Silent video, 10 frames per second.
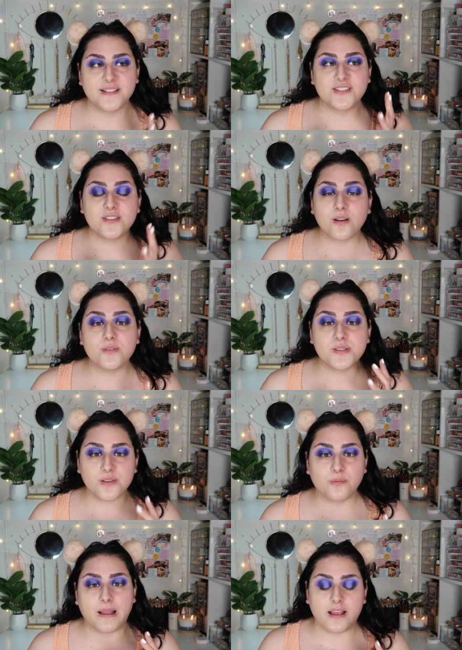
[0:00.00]
So,
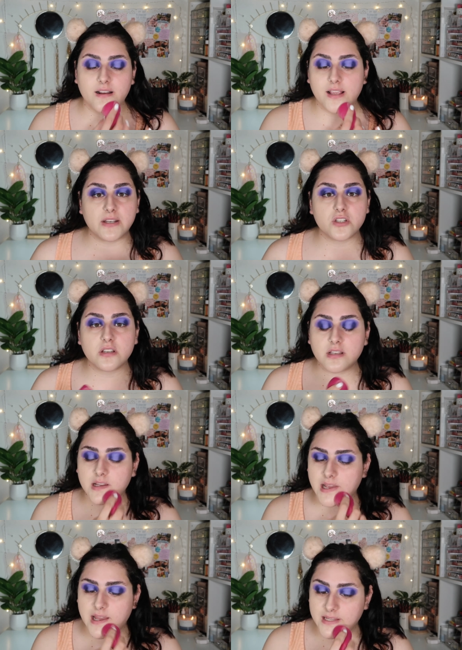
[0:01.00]
so bad. I mentioned
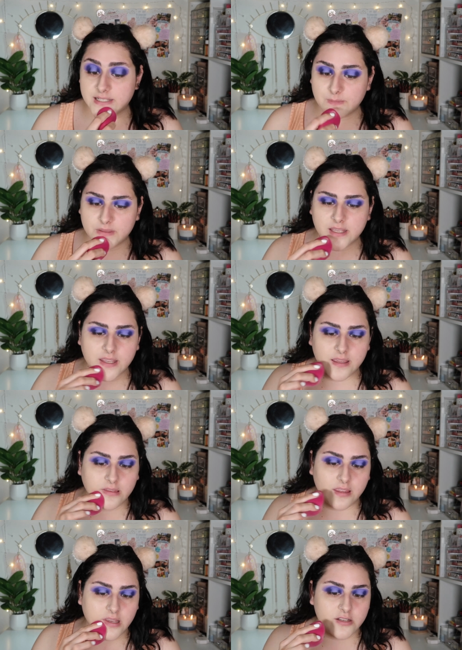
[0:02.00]
uh, the same thing
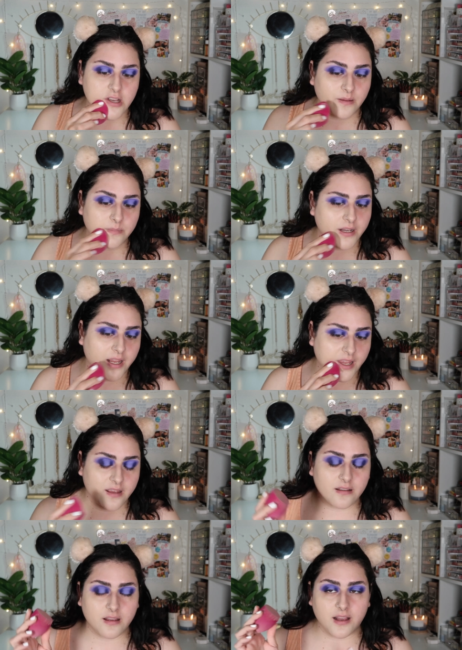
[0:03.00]
in the
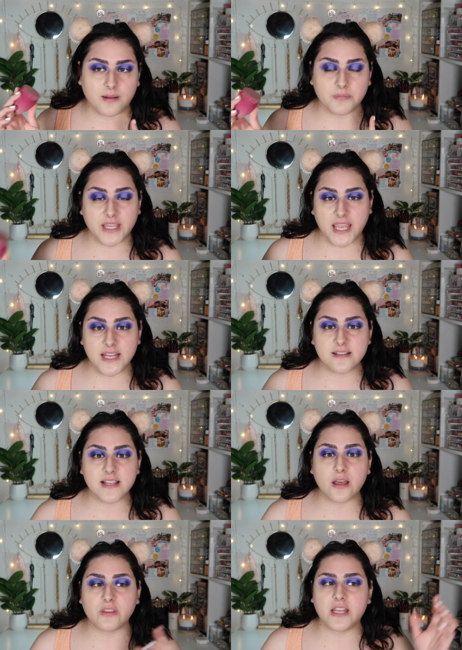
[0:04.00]
JonBenét um, case,
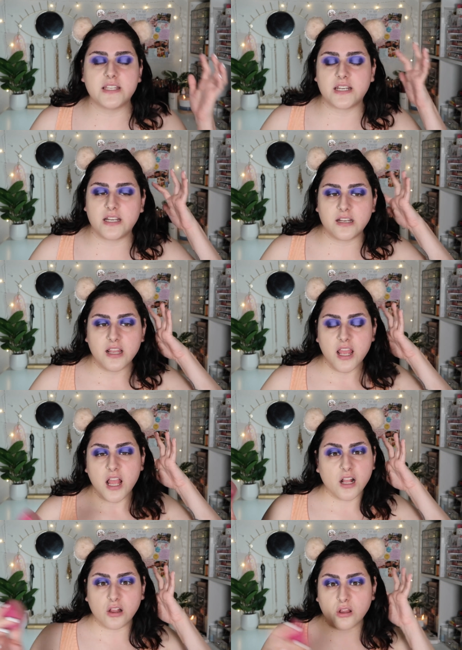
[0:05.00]
how they didn't
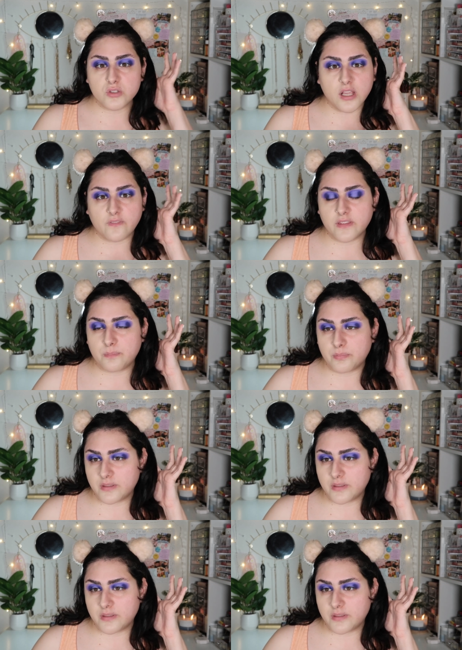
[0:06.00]
close off the,